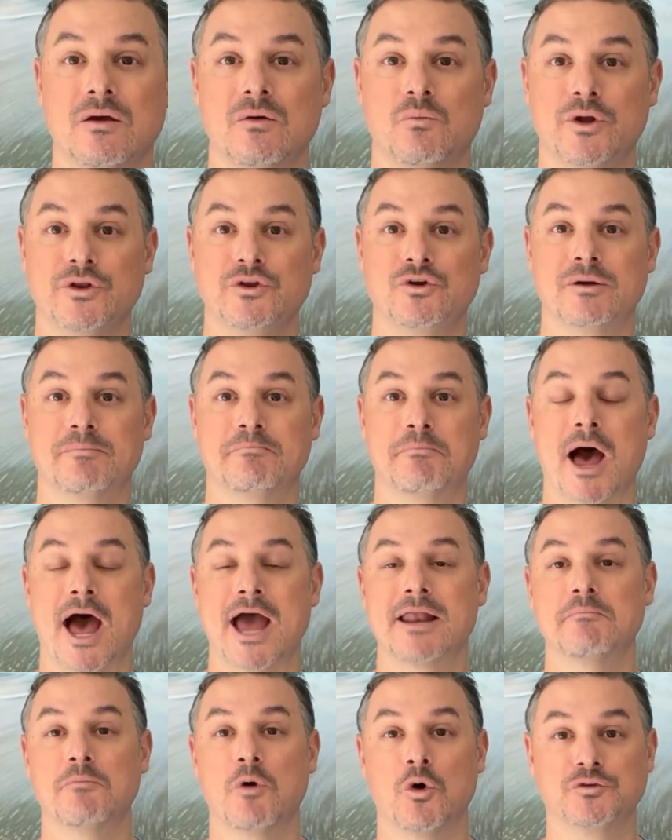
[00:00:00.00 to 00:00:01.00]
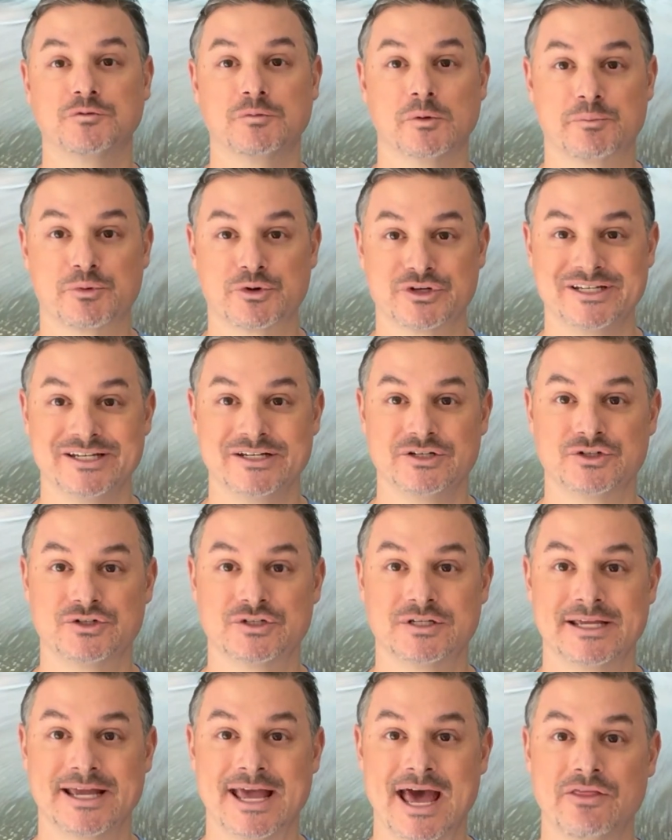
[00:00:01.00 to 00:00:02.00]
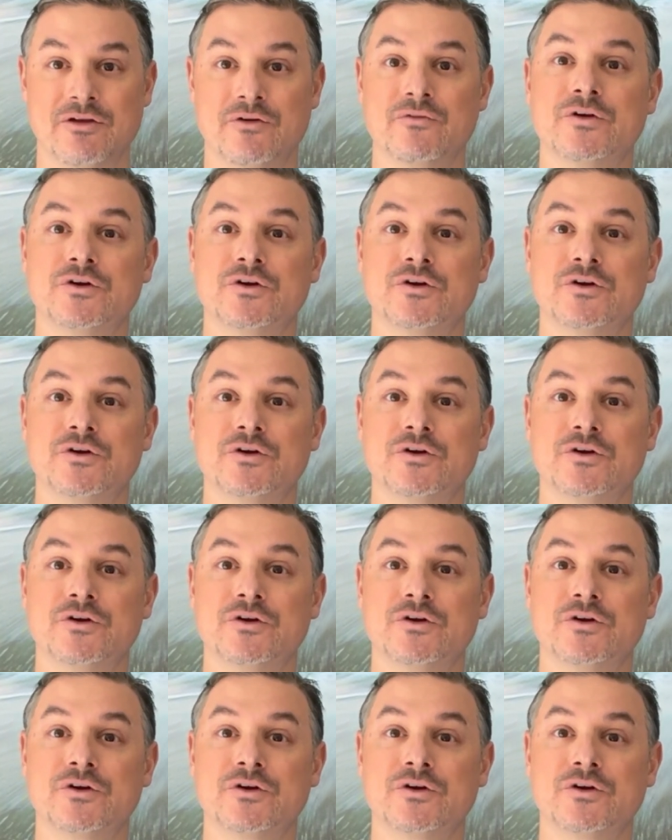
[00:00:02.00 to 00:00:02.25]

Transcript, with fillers: When you combine multiple procedures together,